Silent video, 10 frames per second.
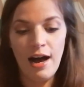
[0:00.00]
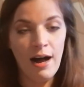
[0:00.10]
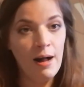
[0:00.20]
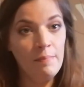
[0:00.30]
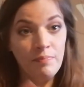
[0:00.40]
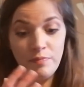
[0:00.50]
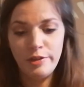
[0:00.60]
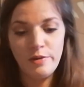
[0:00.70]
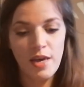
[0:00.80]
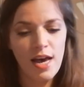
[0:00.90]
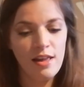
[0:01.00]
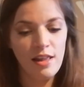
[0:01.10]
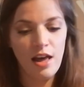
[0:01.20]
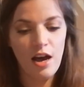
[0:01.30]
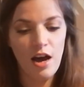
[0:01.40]
Um, so yeah,
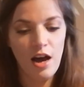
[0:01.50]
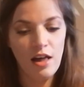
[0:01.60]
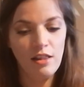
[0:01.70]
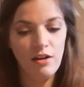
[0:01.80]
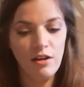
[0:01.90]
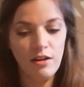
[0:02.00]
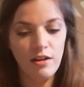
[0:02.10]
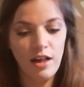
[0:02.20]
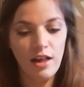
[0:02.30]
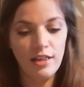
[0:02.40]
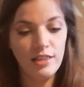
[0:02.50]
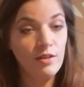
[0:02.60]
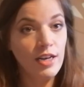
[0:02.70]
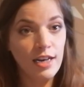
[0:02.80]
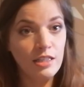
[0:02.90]
other, uh,
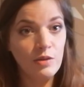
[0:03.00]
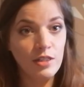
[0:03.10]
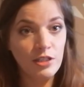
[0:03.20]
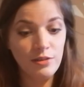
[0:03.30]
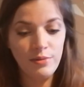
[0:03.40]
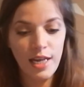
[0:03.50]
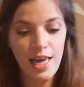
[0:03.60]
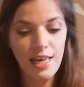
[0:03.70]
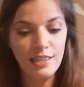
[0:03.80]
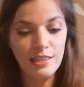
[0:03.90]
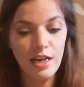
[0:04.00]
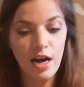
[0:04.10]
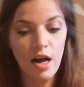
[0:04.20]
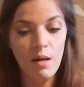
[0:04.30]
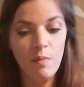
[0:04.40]
so the next question is,
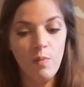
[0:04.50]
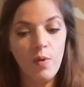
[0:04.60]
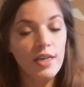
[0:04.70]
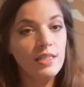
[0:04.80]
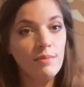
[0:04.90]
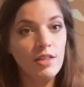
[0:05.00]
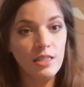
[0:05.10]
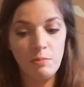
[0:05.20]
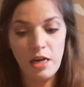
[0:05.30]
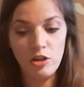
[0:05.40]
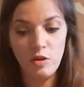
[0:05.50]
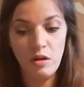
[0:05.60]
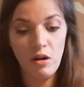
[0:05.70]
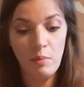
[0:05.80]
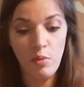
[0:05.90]
um, what is something special
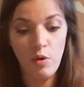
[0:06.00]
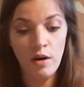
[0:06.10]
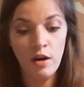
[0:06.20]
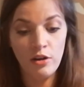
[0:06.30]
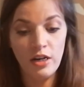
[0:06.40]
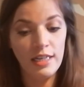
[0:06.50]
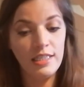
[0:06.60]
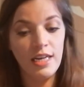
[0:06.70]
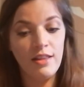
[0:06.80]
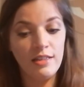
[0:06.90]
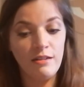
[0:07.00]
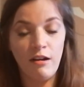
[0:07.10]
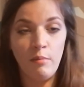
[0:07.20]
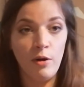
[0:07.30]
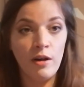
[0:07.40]
or important on your nightstand that's
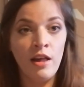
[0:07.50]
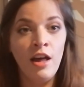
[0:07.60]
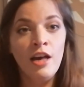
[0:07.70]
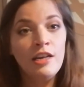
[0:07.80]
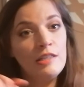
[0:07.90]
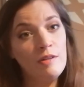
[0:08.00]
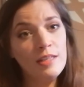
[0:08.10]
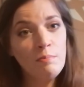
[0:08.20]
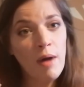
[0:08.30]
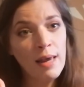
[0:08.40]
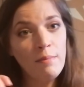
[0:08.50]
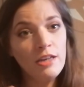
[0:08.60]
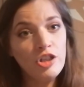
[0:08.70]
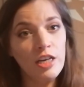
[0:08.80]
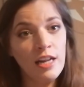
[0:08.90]
not a book? So this might
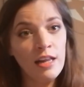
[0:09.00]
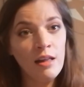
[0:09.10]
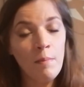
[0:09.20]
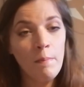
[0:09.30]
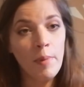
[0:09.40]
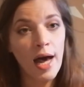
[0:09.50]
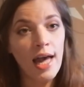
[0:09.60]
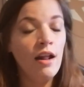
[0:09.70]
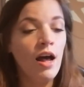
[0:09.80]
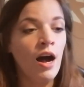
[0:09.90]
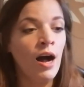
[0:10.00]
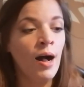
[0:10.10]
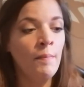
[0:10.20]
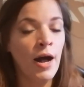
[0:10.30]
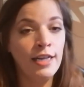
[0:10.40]
be cheating, but
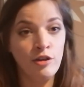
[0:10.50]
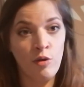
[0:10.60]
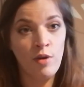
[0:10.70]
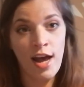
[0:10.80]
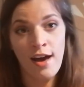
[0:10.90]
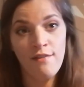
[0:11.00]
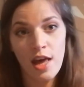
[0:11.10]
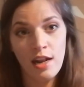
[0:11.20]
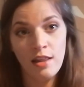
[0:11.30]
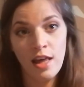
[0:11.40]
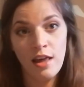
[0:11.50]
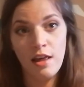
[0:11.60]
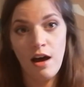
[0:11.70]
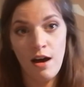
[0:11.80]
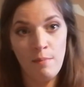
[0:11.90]
um, I don't have
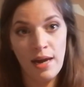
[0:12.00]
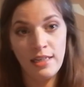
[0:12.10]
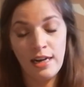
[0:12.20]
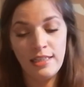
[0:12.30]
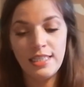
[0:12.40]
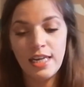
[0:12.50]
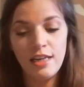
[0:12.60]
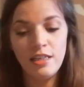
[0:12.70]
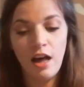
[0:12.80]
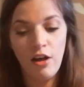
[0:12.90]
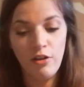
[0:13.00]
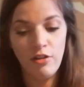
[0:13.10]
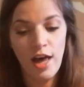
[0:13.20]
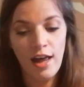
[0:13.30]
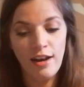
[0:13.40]
anything on my nightstand
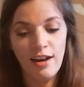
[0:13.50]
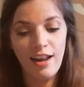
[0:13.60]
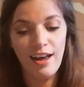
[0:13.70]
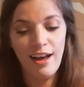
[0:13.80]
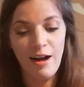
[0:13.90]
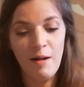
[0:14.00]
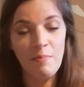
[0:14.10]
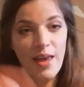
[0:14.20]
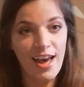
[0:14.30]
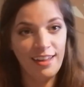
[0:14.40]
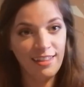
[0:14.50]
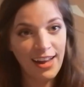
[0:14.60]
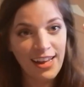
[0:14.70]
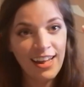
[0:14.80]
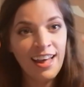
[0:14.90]
other than um, a
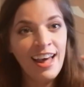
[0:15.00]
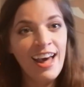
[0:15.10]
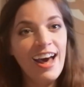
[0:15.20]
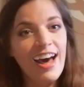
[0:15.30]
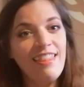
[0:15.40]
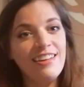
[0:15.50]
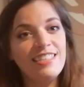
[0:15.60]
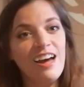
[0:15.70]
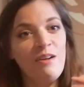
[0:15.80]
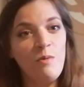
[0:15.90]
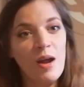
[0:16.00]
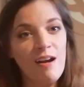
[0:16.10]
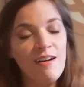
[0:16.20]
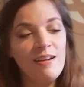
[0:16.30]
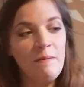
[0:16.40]
headlight, and that's kind of
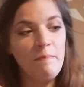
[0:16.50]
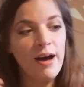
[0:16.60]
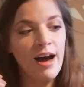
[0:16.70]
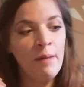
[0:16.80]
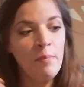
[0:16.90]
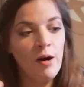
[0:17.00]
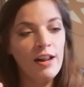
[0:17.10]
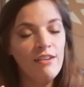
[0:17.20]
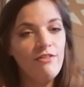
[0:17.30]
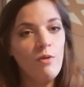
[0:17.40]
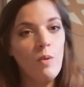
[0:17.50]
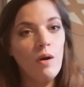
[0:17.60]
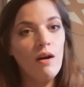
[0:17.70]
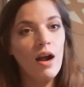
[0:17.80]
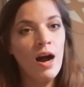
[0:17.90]
weird. But I bought it
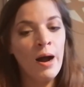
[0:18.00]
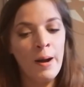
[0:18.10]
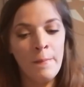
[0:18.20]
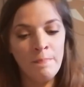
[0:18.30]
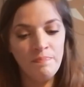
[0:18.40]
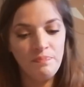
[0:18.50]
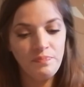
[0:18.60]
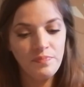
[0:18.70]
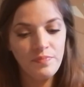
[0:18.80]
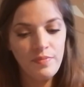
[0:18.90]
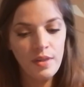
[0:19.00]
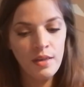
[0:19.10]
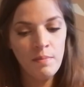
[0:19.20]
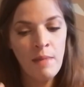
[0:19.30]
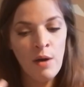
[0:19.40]
for um,
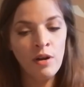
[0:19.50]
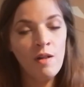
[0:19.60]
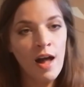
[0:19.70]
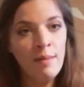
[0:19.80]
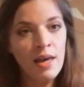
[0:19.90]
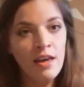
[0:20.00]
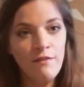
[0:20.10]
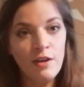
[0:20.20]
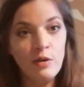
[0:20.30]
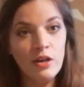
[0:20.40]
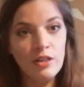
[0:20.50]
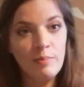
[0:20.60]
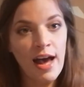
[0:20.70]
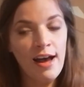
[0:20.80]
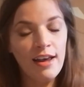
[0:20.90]
mountain climbing a few
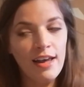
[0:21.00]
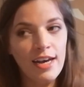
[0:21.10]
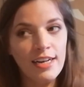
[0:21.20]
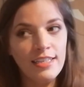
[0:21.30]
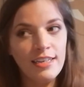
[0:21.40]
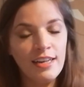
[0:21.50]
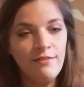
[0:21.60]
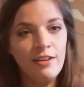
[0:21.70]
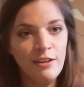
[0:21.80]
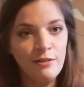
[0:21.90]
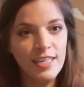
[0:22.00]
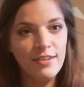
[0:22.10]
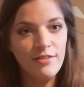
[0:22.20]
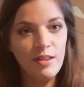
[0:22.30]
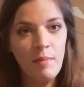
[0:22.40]
years back and I didn't even use
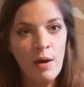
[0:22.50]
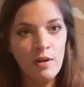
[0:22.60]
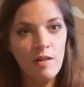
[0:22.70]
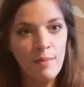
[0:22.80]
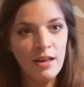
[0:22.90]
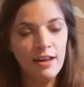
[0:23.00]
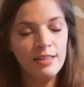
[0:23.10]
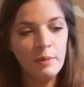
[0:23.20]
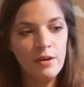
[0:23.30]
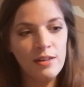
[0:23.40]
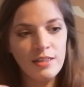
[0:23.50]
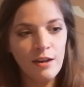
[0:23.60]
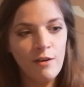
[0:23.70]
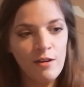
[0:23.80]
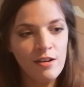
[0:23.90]
it for the mountain climbing experience
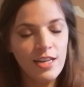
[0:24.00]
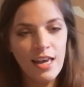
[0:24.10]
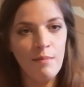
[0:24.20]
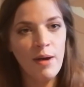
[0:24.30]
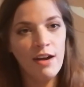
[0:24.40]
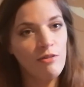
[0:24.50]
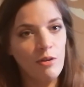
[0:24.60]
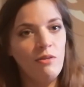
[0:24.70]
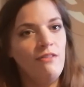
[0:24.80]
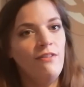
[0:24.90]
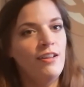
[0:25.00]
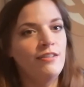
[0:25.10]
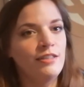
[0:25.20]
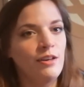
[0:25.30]
and I couldn't take it back for a refund.